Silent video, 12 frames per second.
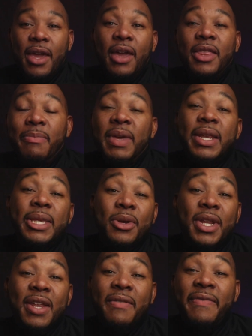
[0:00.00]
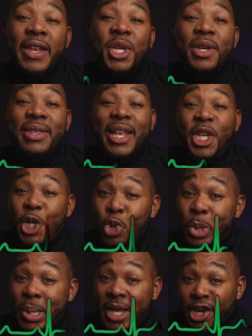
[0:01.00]
The Minnesota invention that you
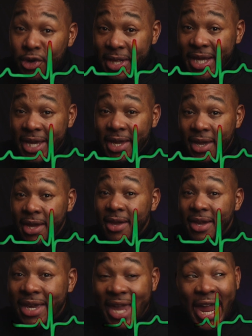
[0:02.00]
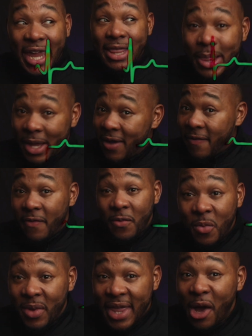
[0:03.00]
literally can't live
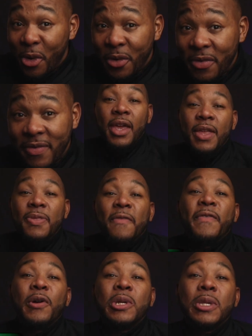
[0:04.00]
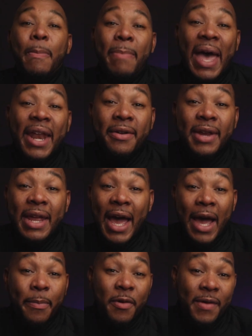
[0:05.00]
without. The first
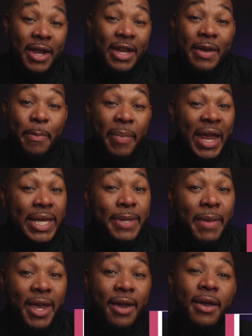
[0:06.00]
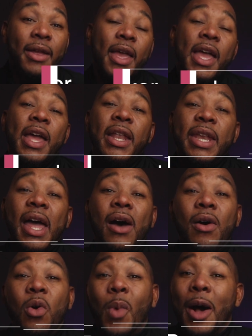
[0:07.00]
battery-operated pacemaker.
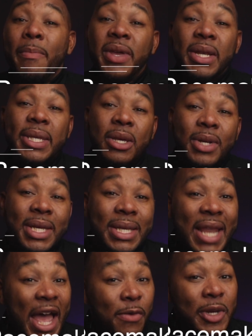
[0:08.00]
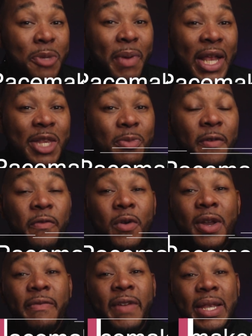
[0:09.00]
Now, while Minnesota is not responsible for
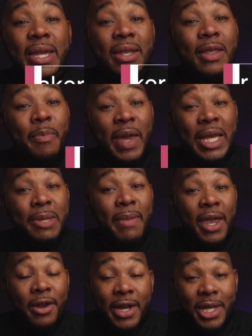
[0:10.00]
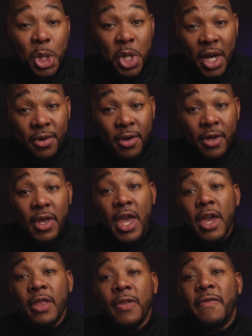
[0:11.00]
inventing the pacemaker in general,
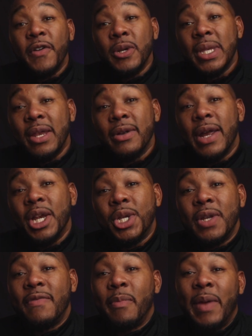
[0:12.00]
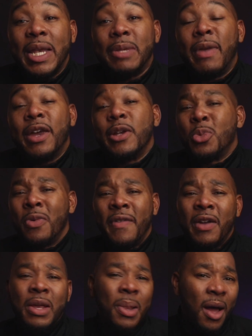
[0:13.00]
the first iteration of the pacemakers were
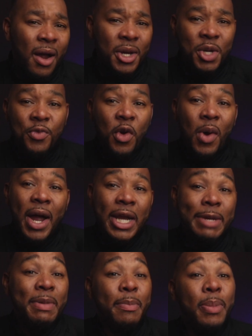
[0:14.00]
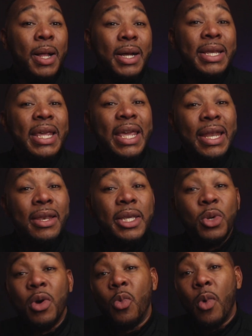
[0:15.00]
very large and required to be plugged
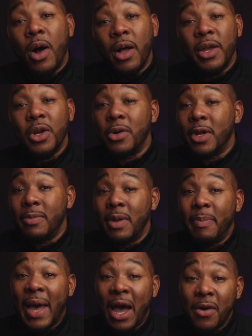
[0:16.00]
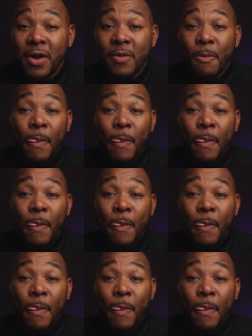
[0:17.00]
into a wall in order to be powered,